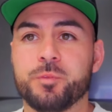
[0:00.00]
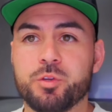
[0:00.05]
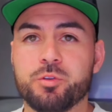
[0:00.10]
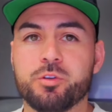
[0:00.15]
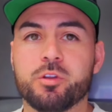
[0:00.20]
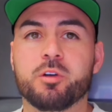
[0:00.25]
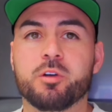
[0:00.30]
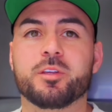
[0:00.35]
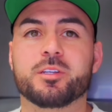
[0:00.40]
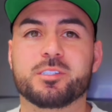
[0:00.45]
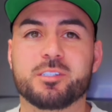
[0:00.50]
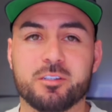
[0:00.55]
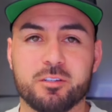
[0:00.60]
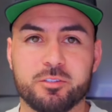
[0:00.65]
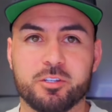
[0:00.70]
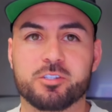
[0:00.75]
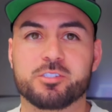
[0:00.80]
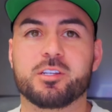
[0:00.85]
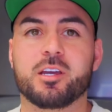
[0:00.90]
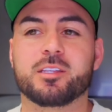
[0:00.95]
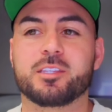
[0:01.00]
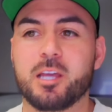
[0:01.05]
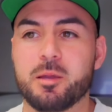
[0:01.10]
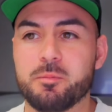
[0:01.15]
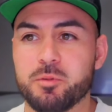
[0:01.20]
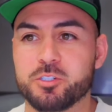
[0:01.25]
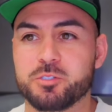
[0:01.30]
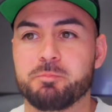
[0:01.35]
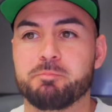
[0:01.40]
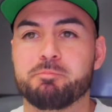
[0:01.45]
there's not
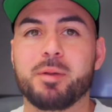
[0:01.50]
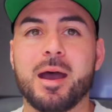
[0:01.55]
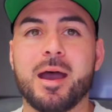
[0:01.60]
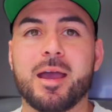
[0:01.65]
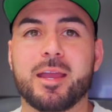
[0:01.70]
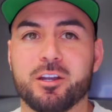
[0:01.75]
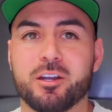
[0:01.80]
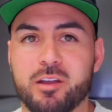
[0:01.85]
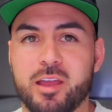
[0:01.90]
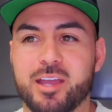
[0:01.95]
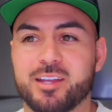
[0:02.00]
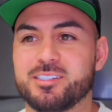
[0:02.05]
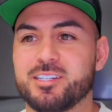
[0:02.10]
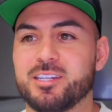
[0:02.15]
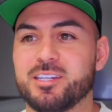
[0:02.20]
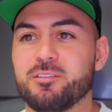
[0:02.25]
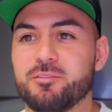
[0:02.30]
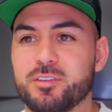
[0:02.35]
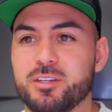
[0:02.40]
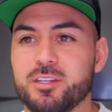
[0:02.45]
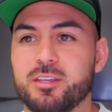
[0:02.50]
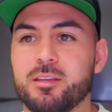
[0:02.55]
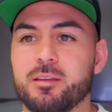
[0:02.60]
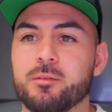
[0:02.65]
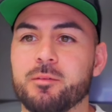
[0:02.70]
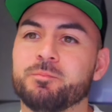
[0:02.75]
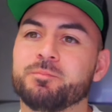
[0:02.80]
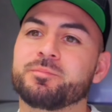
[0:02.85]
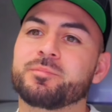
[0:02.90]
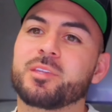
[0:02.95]
that much buyer
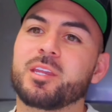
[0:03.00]
activity.